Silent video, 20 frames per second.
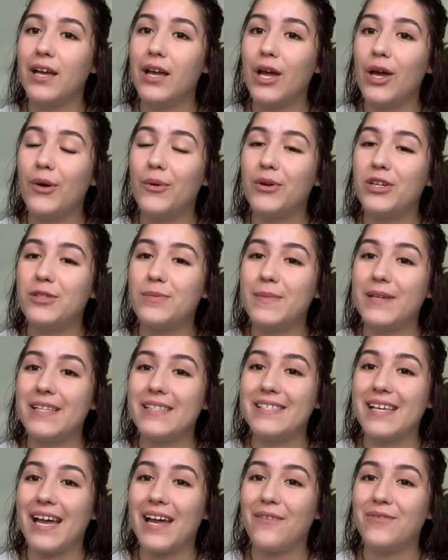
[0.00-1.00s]
which means
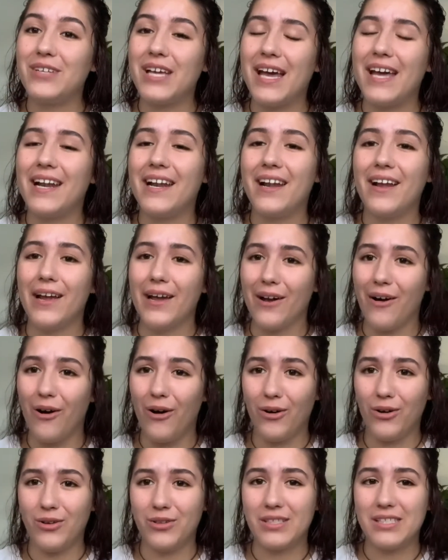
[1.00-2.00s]
I have to edit it
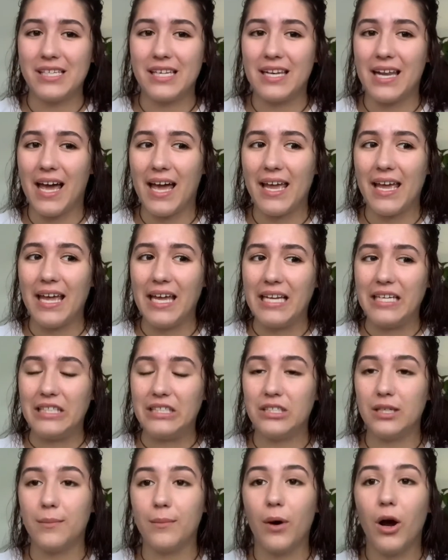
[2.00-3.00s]
all tonight and
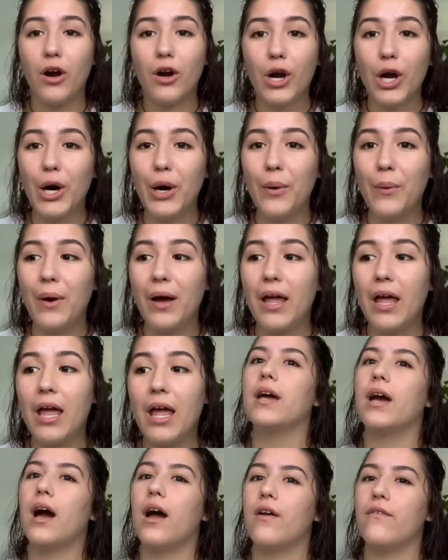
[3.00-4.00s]
tomorrow.
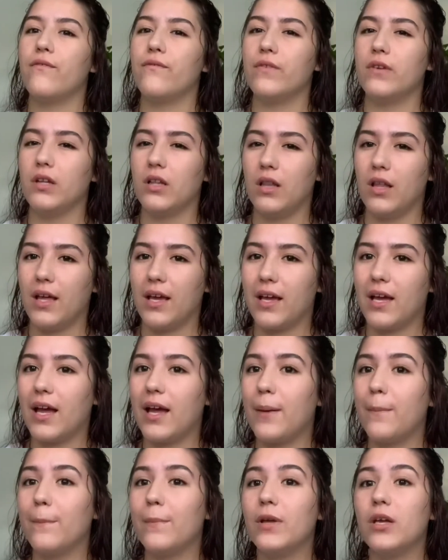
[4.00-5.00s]
I feel like
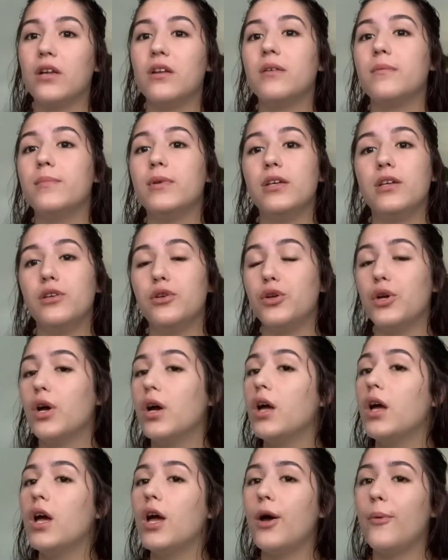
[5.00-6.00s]
I'm gonna be
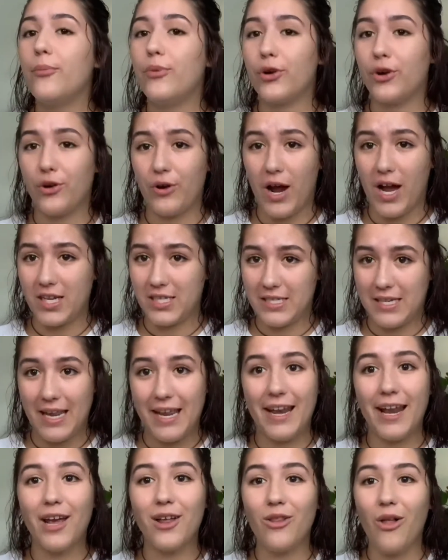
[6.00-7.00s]

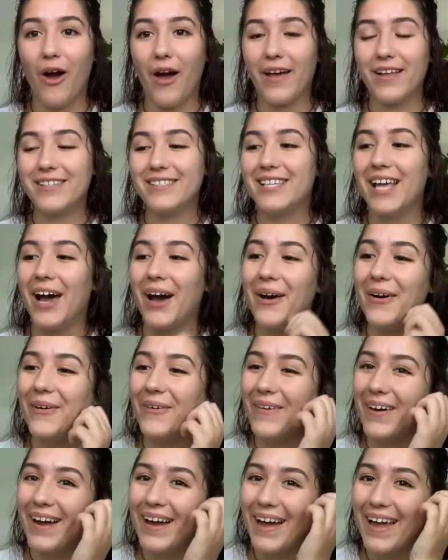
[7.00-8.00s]
procrastinating a lot,
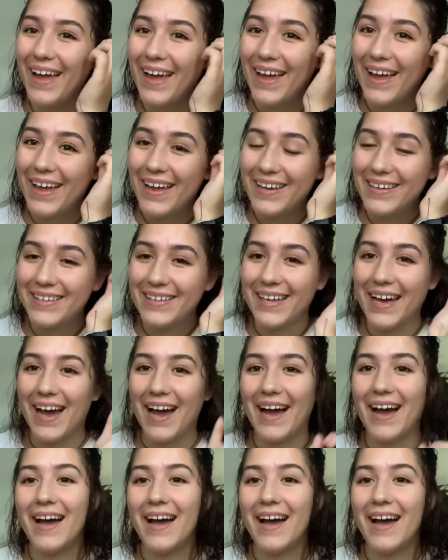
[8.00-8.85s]
so yeah,